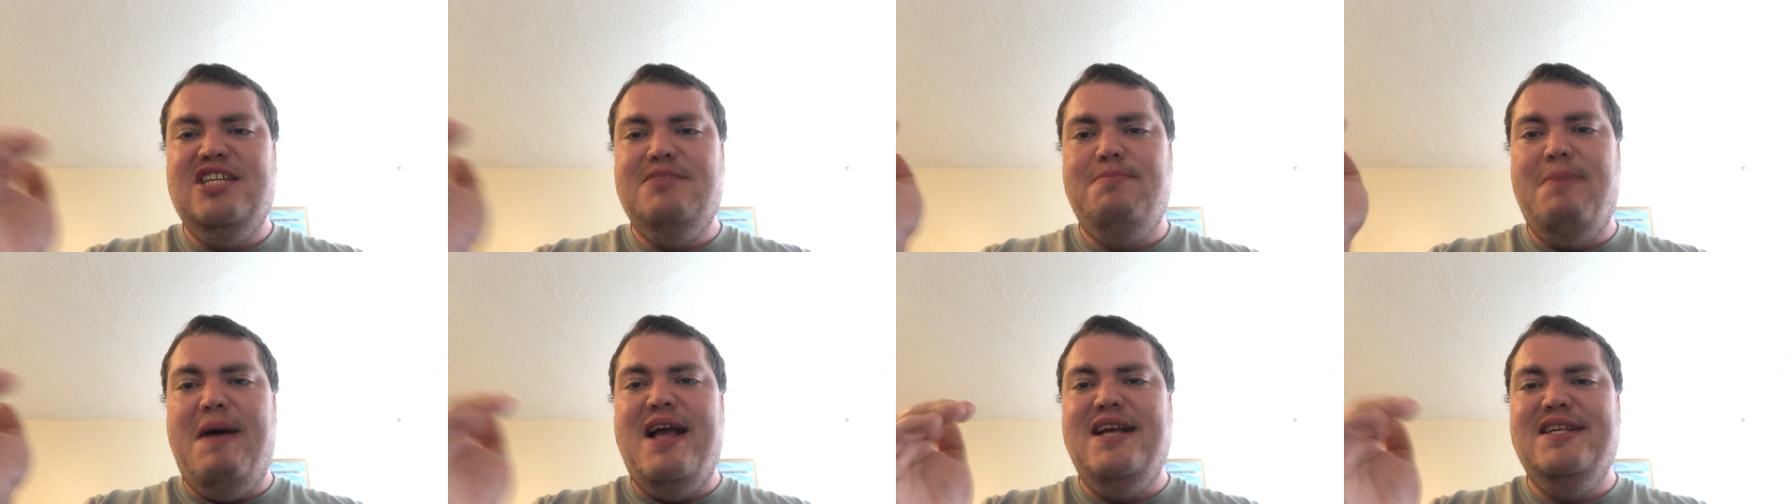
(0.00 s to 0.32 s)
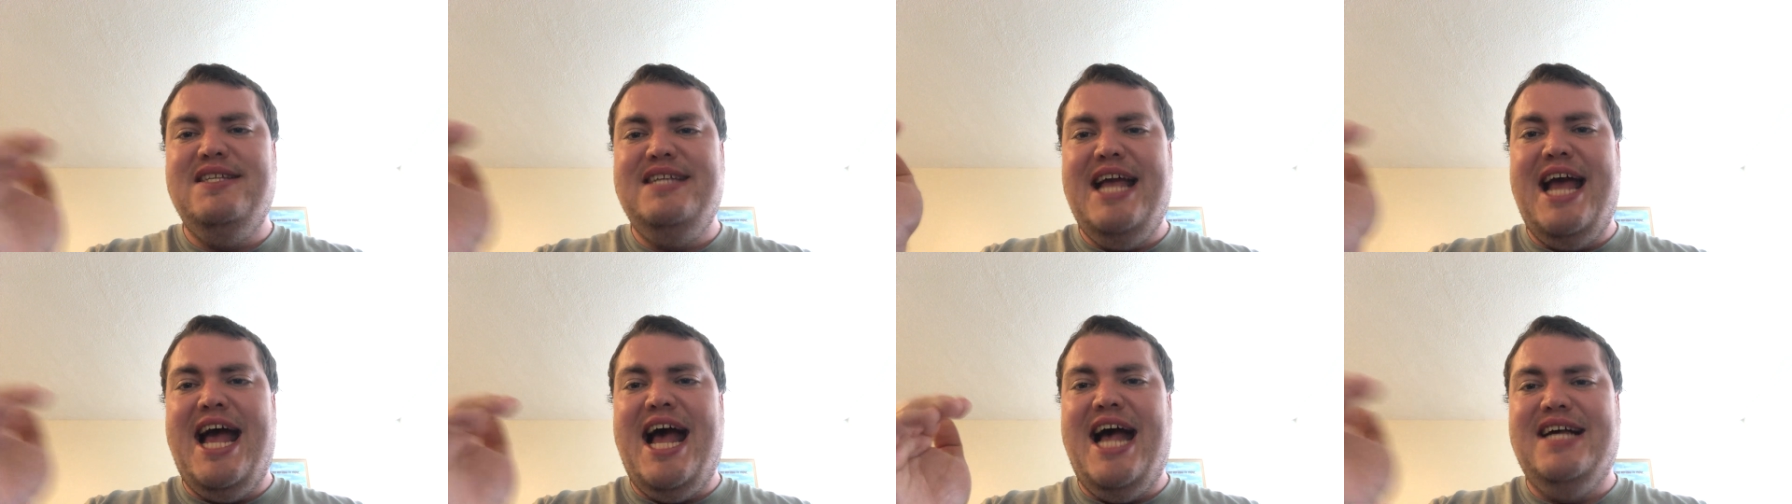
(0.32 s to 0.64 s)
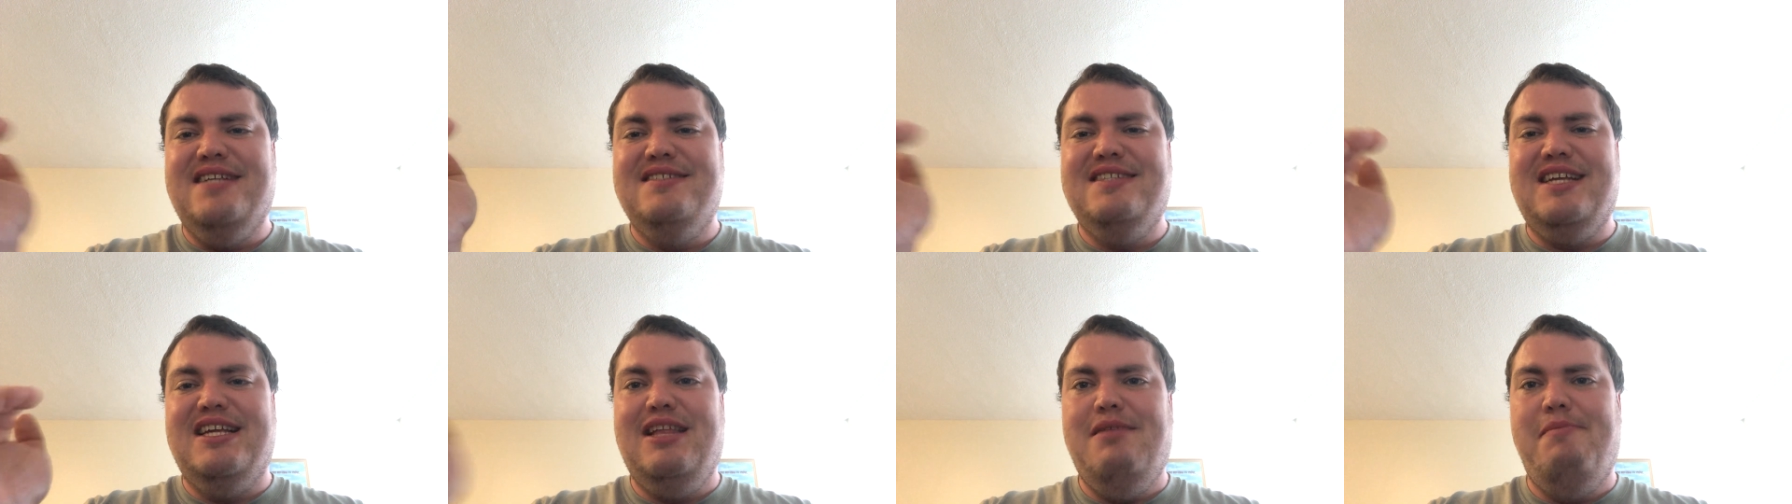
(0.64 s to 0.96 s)
spicy
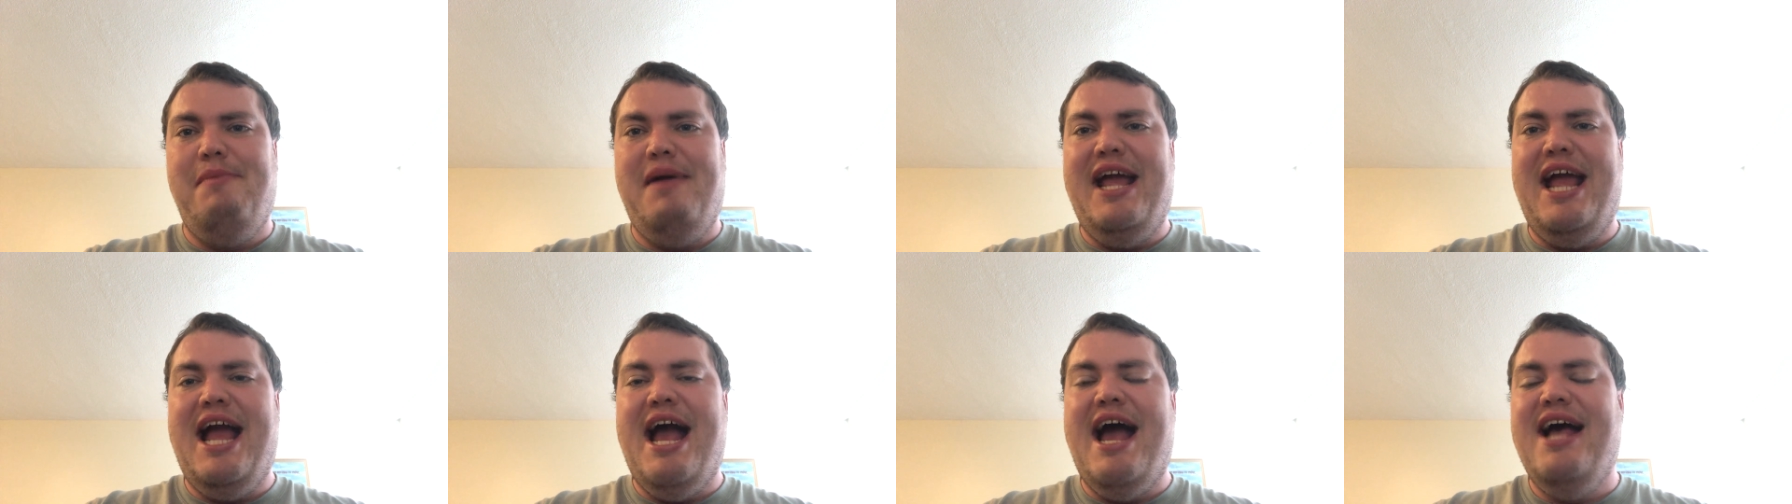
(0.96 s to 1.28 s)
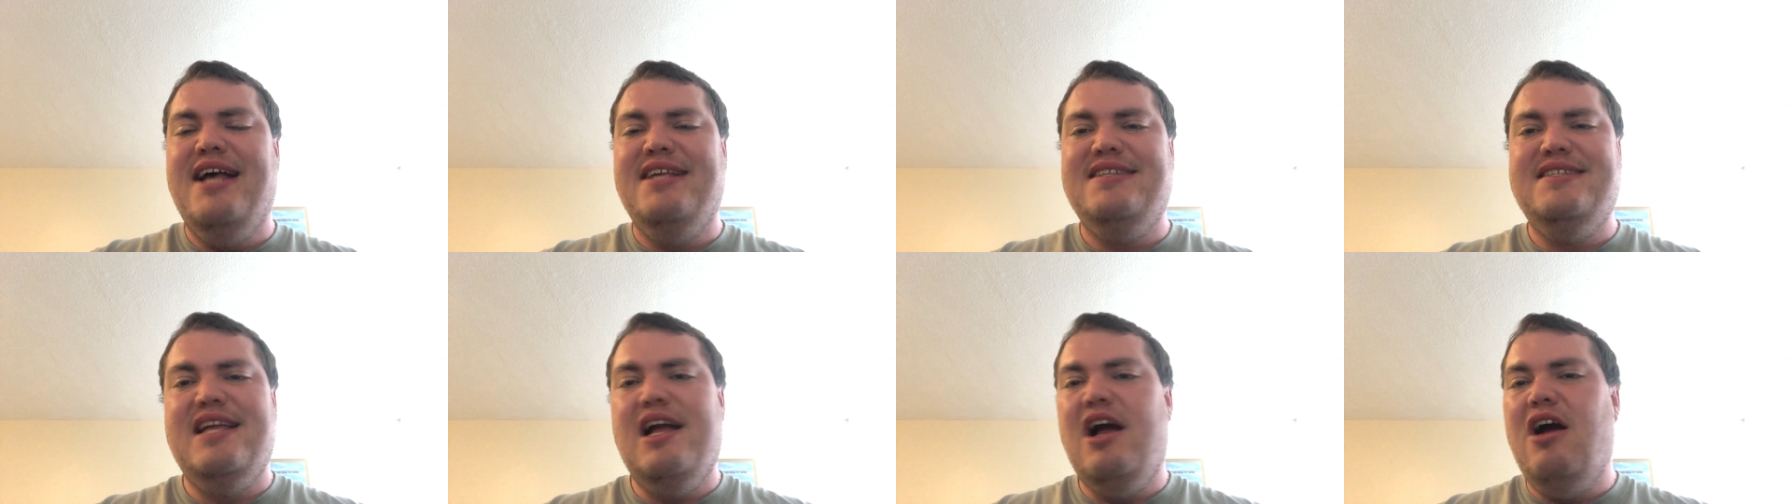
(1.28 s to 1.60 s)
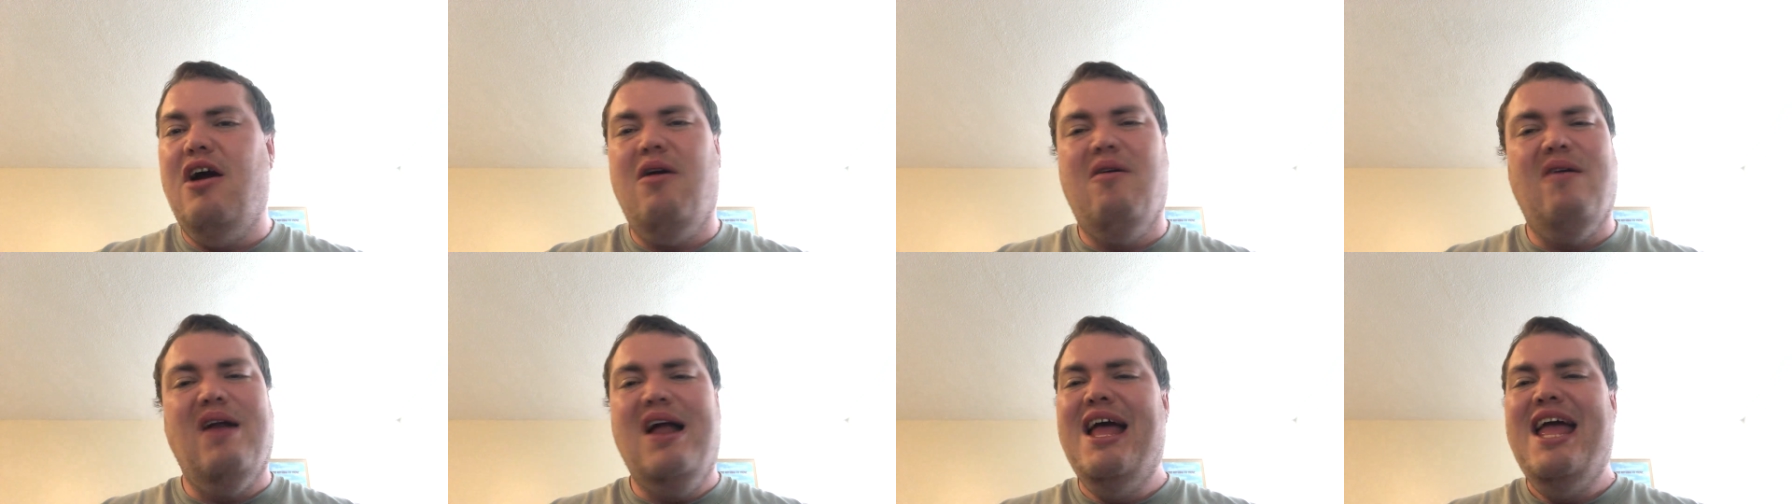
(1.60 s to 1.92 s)
ass, like the big ass
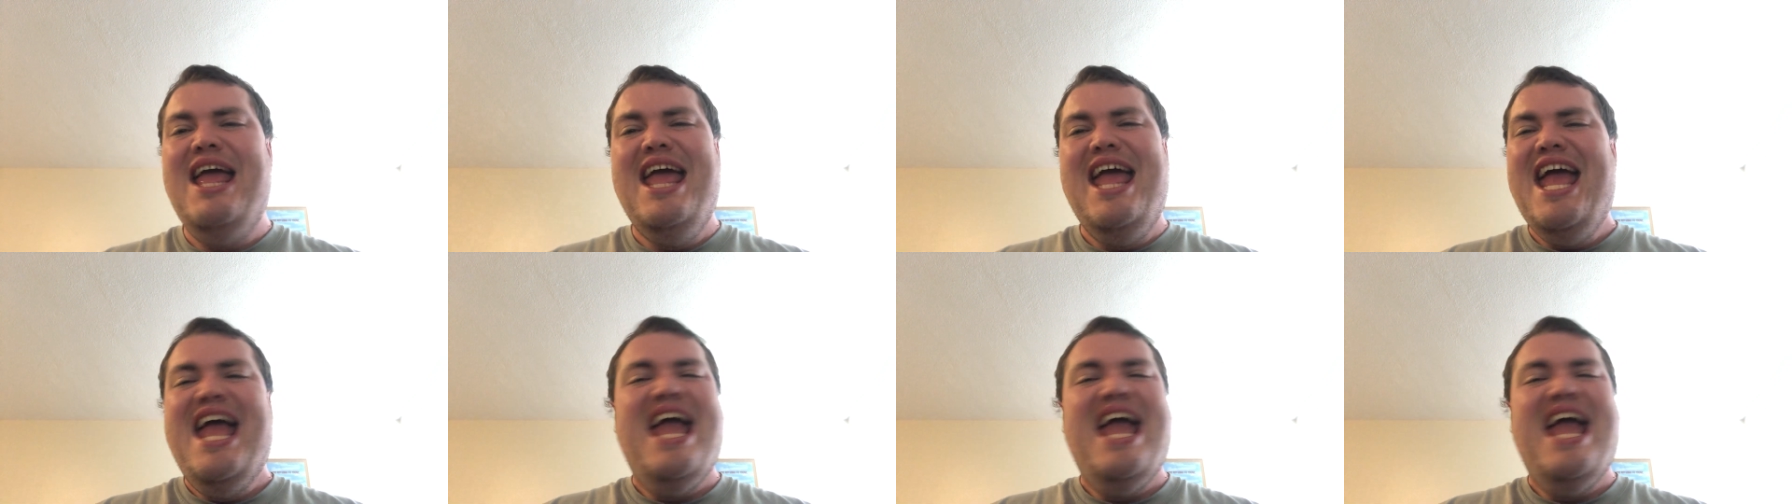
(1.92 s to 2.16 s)
cigar.